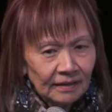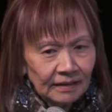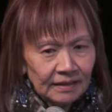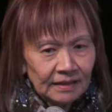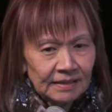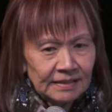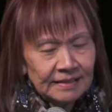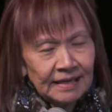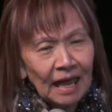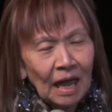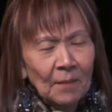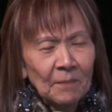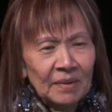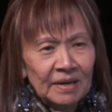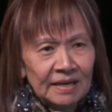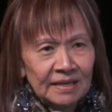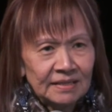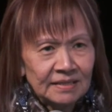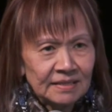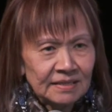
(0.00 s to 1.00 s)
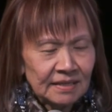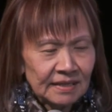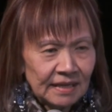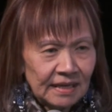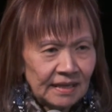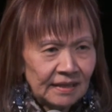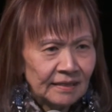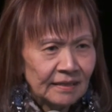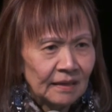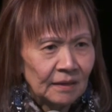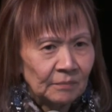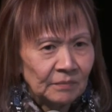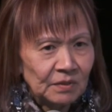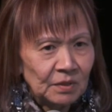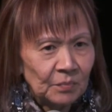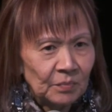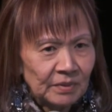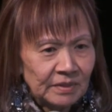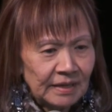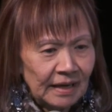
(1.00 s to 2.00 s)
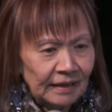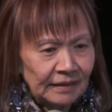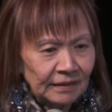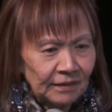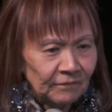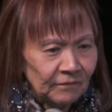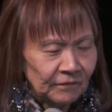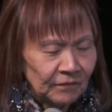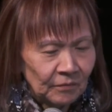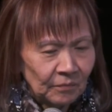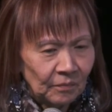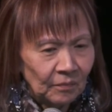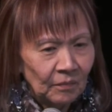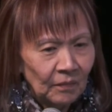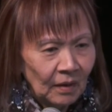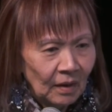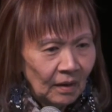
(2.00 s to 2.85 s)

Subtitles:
contaminants in them to protect them from